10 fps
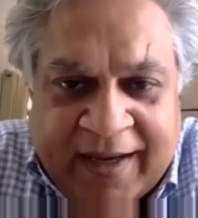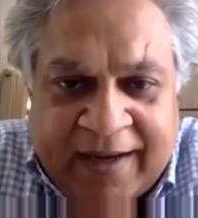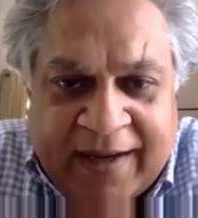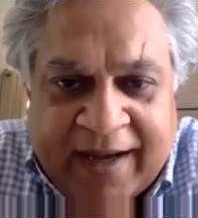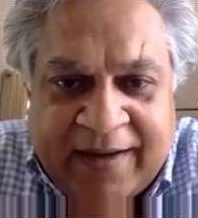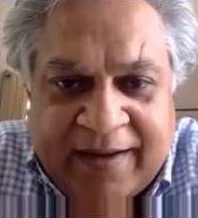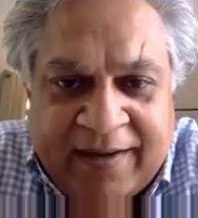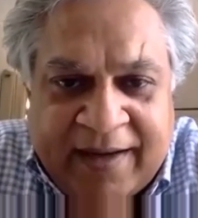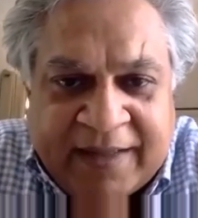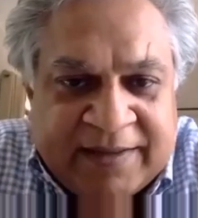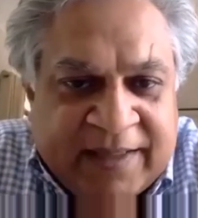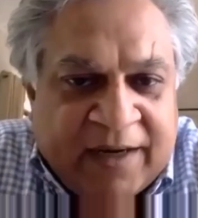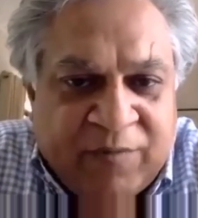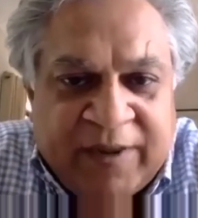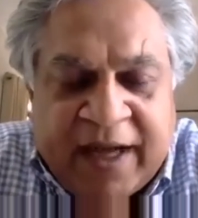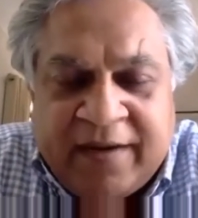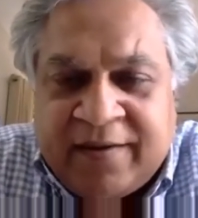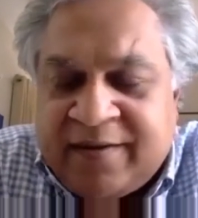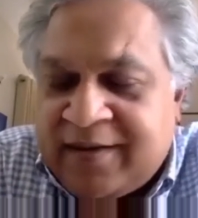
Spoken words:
And let's start with that